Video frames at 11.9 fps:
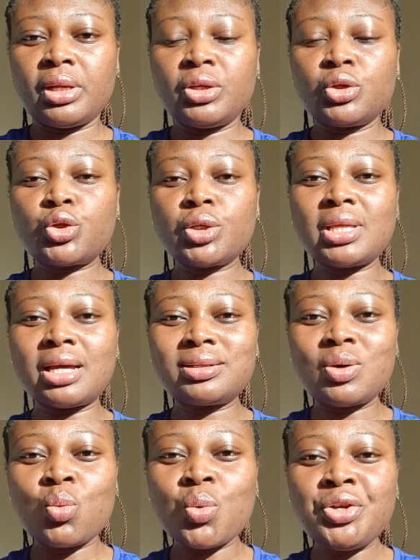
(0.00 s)
so that
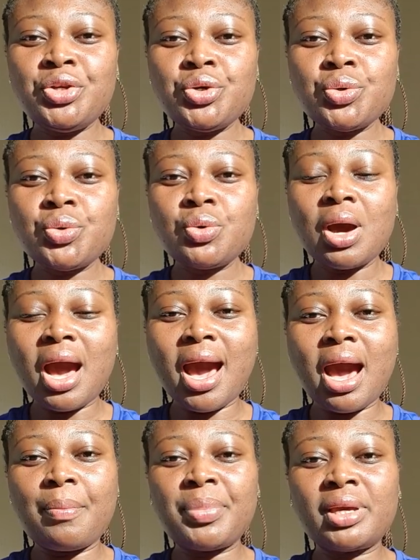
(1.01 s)
when you
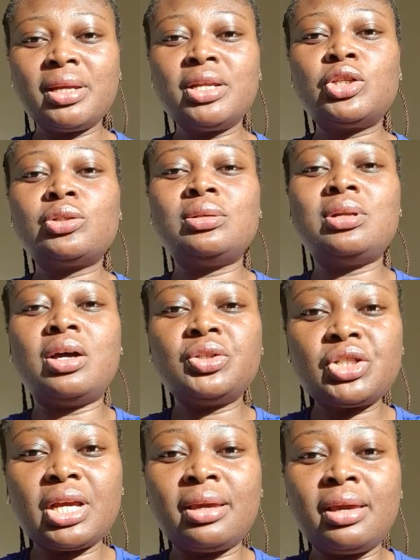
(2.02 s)
are beginning to launch
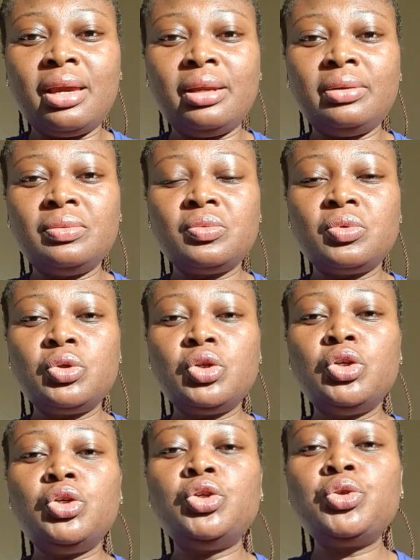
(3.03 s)
again,
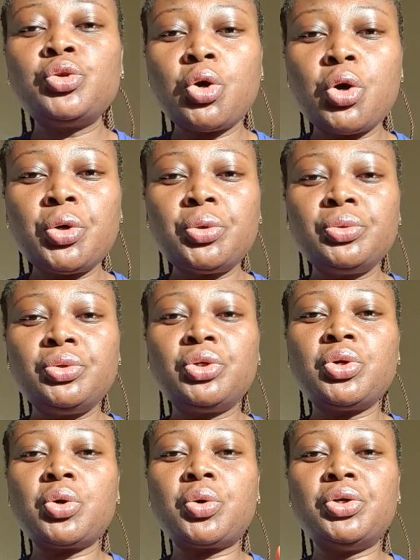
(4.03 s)
you know you're
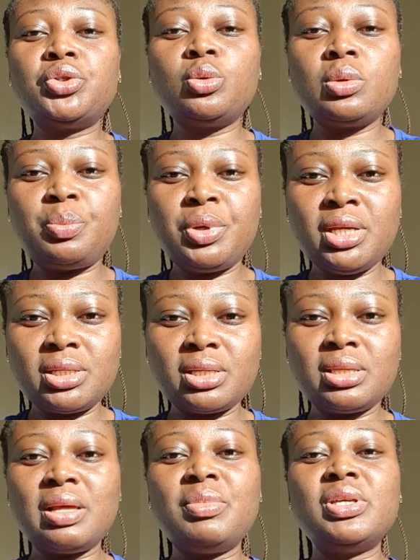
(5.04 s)
not going to repeat
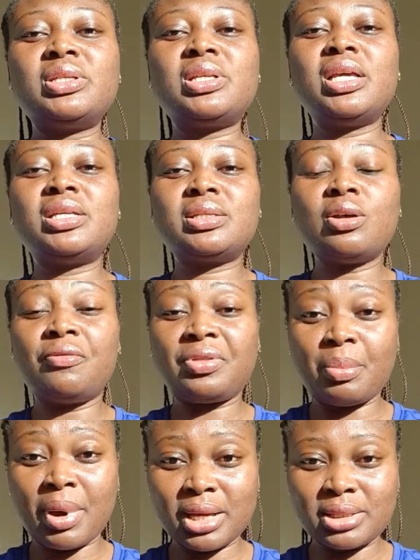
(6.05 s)
the mistakes of the
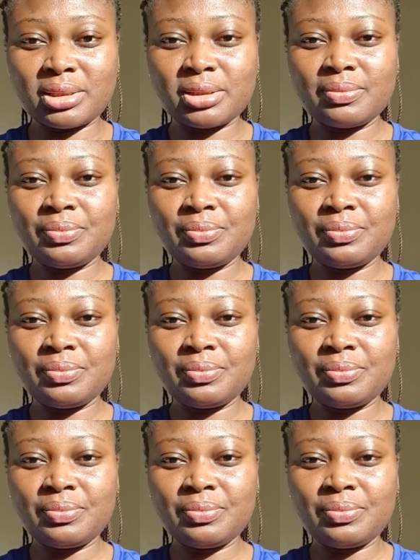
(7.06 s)
past.